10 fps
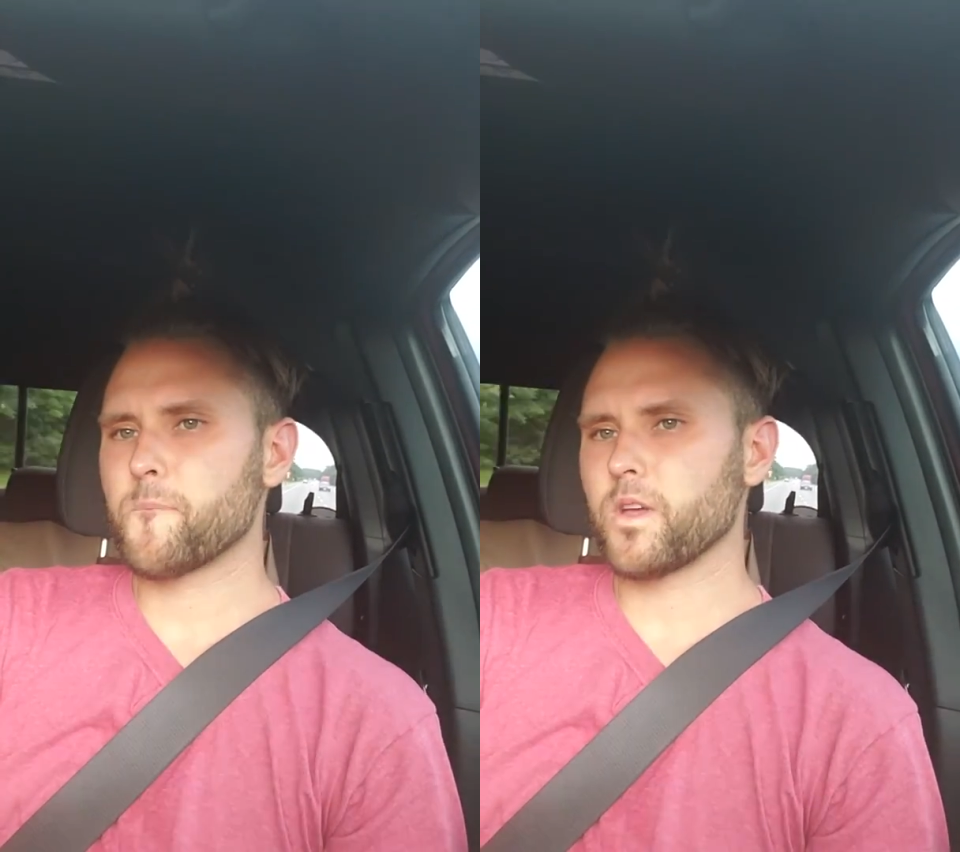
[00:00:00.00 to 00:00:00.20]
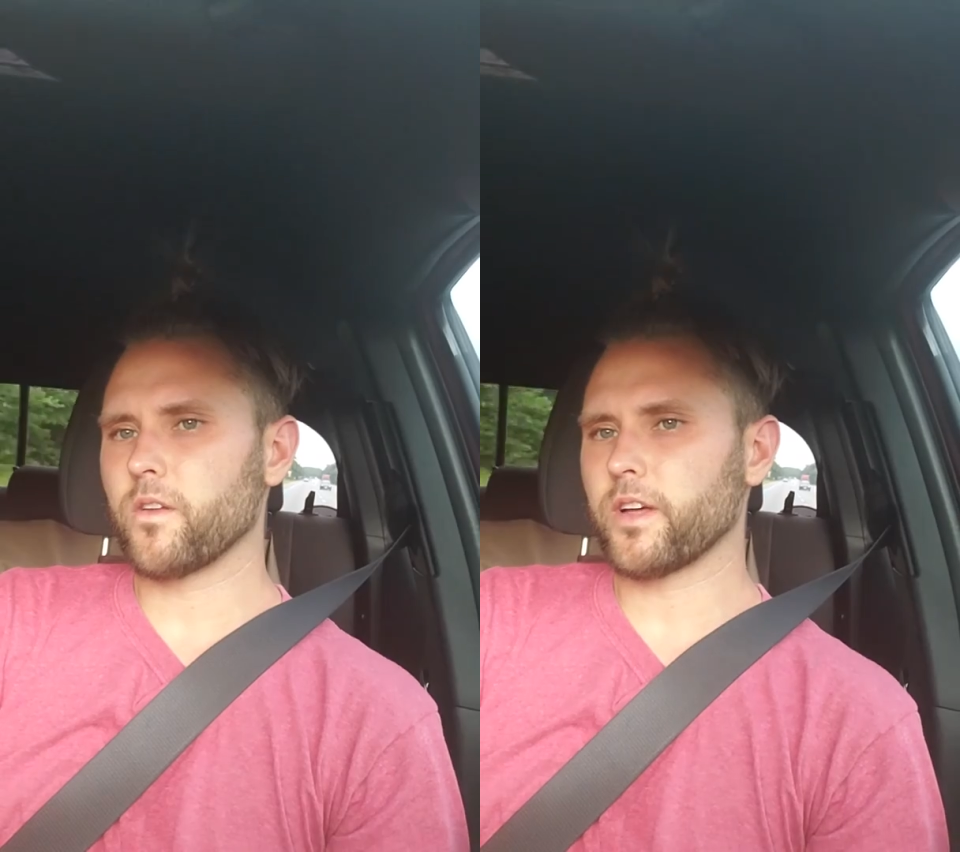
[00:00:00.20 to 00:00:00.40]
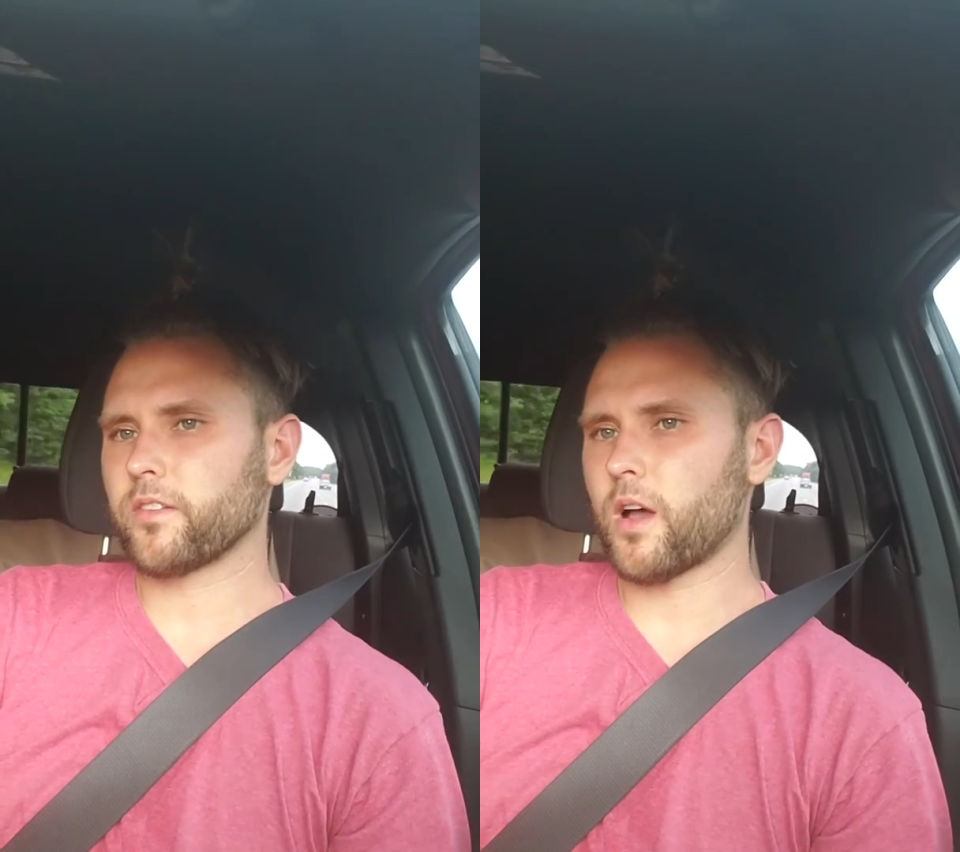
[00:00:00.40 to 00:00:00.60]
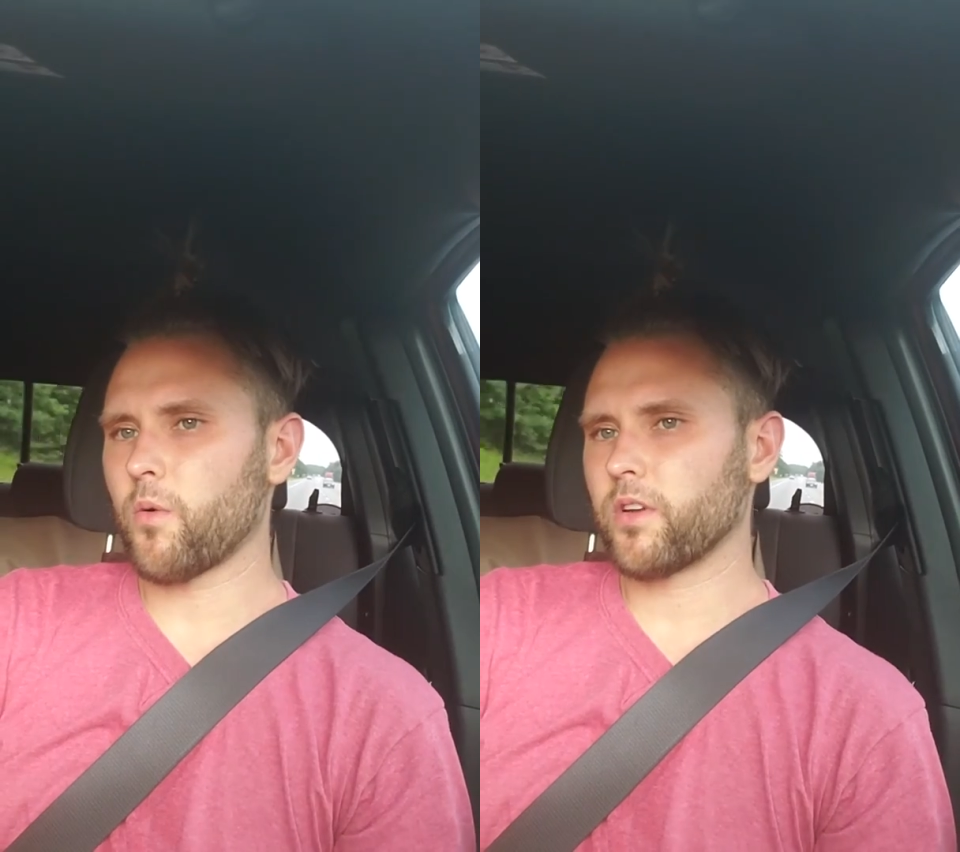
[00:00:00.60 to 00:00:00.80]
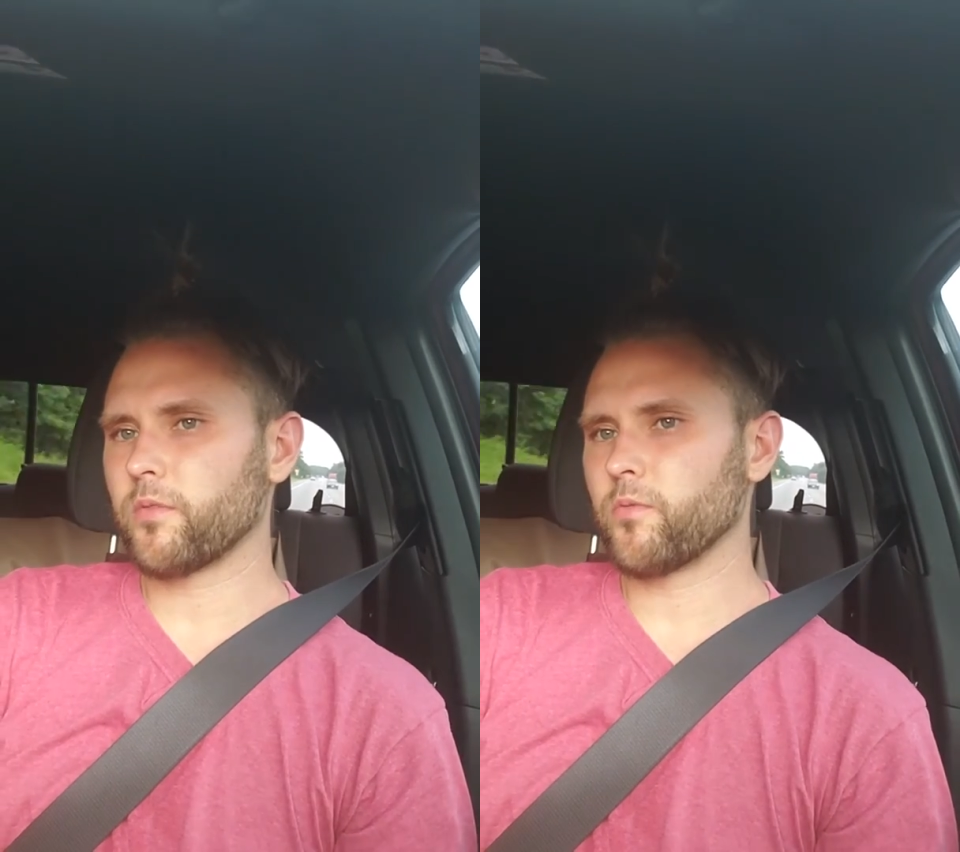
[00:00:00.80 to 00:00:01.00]
you know, that's not
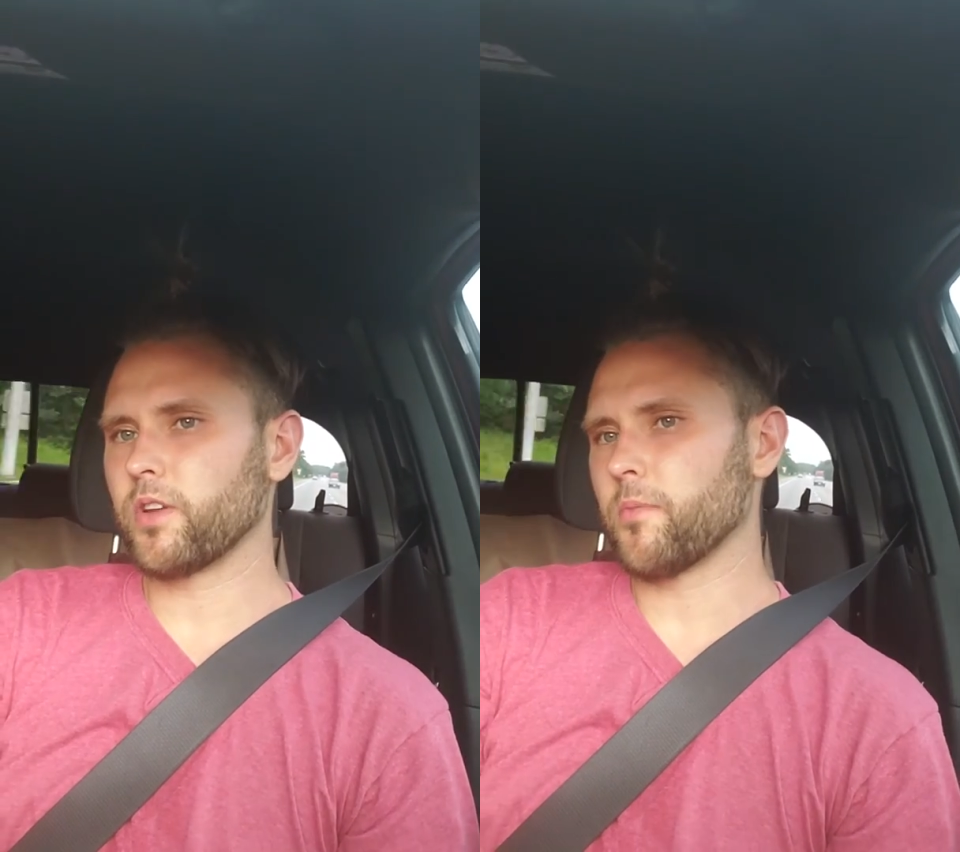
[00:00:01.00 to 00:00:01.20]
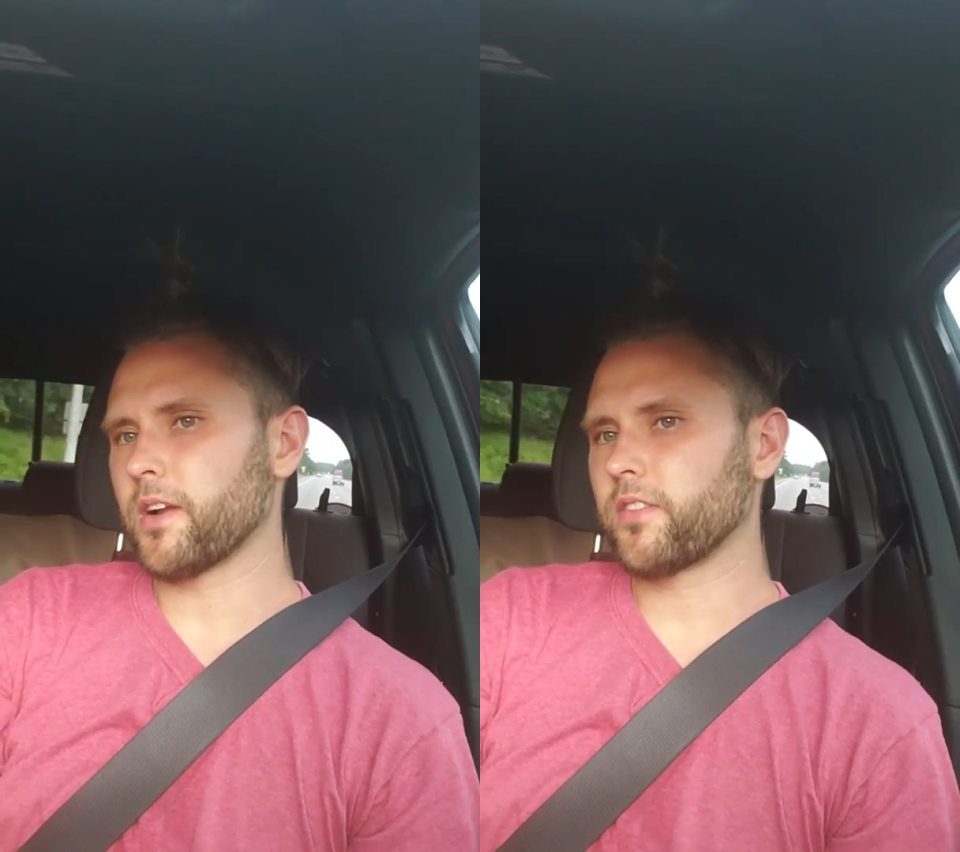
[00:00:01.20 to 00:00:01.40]
what you know my